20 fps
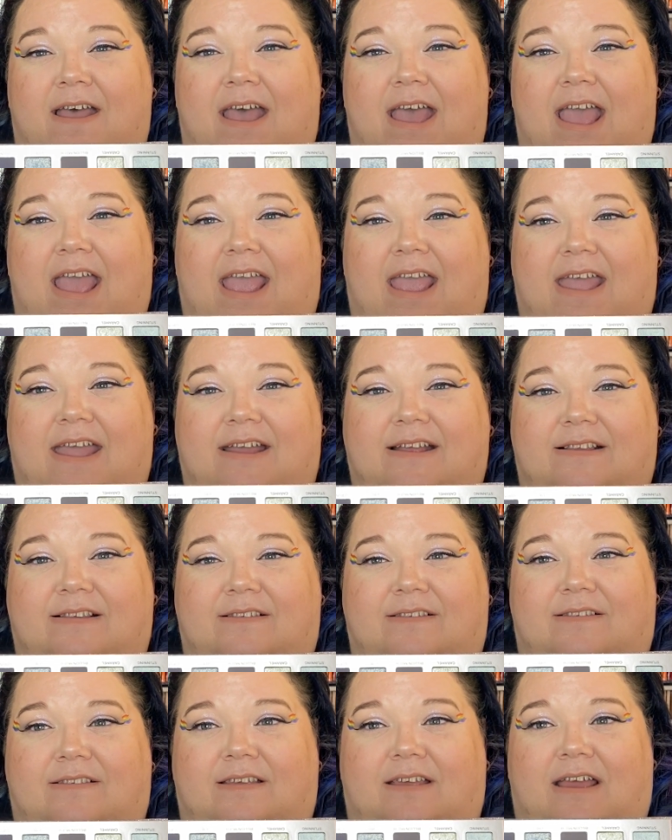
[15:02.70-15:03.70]

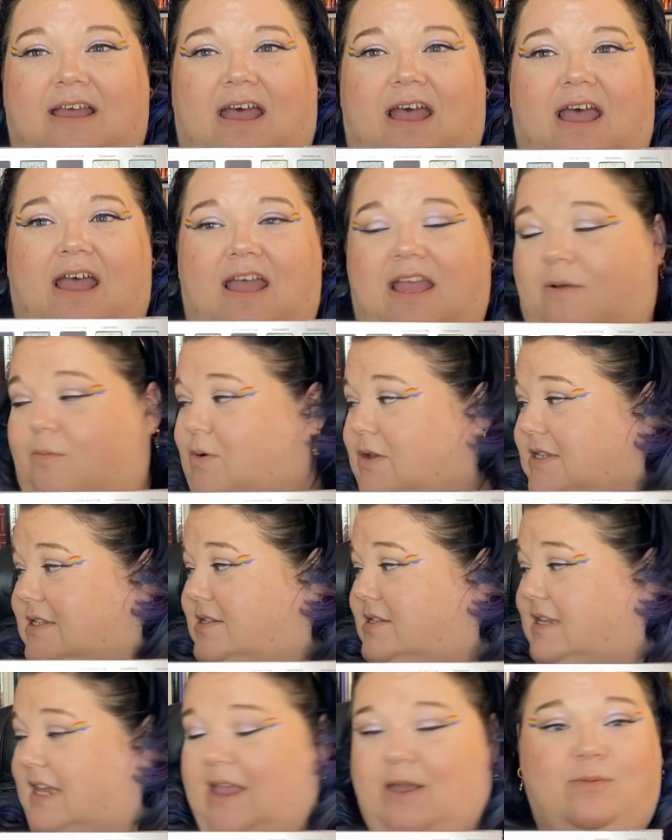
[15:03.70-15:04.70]
and it
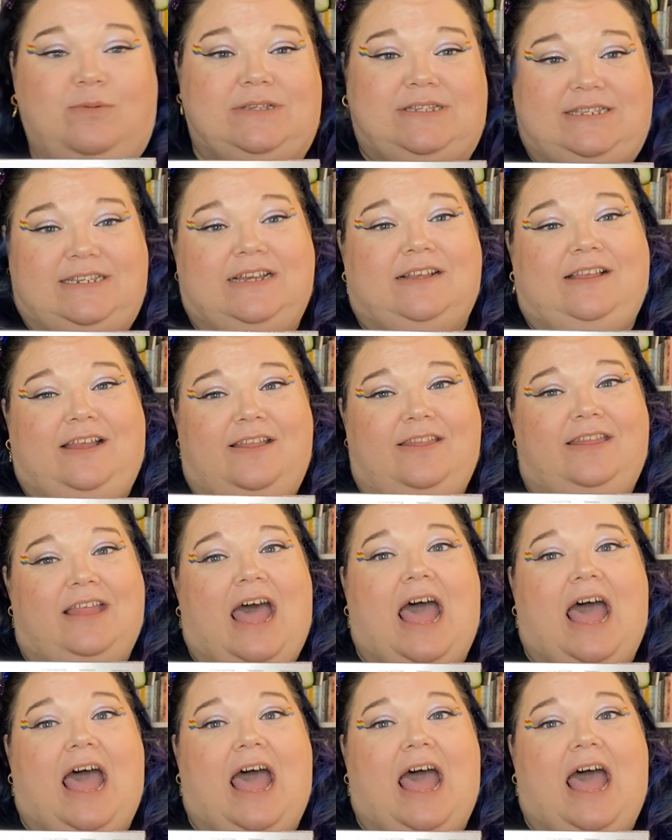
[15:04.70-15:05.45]
was, it was still in, the,